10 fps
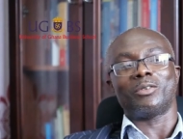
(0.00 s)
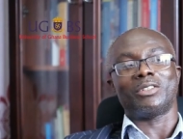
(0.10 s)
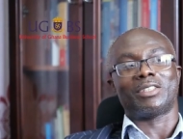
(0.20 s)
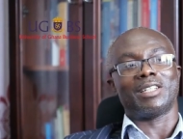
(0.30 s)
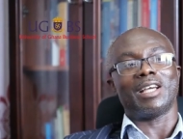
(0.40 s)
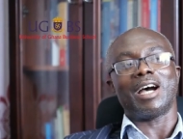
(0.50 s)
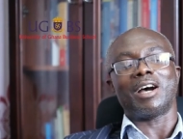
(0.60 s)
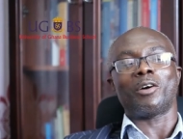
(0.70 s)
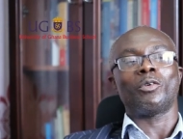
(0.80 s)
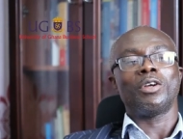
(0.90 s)
We're seeing
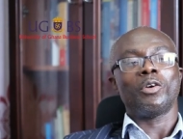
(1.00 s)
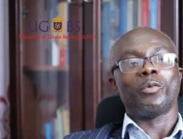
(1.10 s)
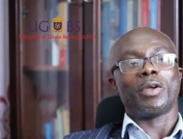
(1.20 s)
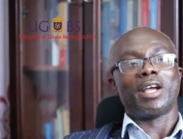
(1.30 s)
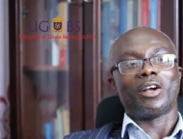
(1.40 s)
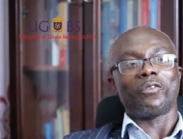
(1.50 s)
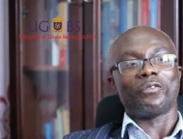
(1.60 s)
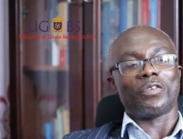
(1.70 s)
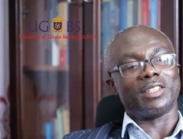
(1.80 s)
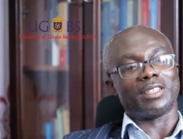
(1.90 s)
how we can
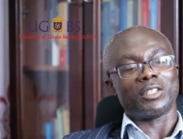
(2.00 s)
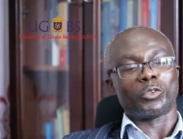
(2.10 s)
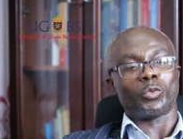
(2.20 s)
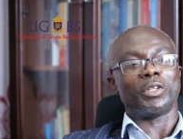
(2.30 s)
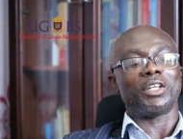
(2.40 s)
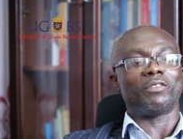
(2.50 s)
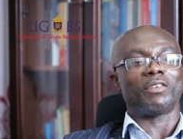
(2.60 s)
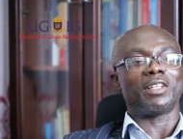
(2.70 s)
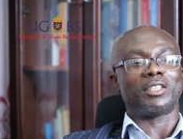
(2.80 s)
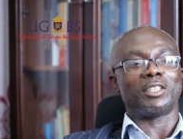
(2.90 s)
convince the school, the
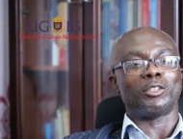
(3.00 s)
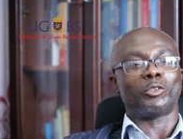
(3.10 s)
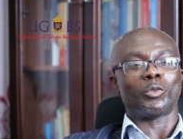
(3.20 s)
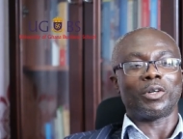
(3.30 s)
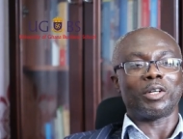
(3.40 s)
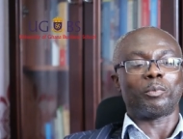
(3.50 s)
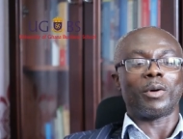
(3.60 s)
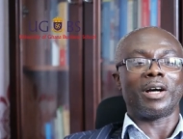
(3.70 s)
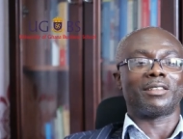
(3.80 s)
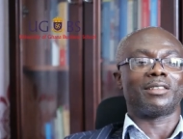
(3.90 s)
university, to help
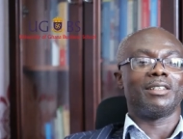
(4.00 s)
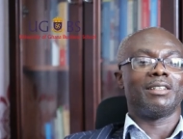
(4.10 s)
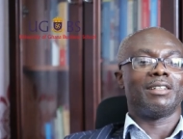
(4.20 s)
us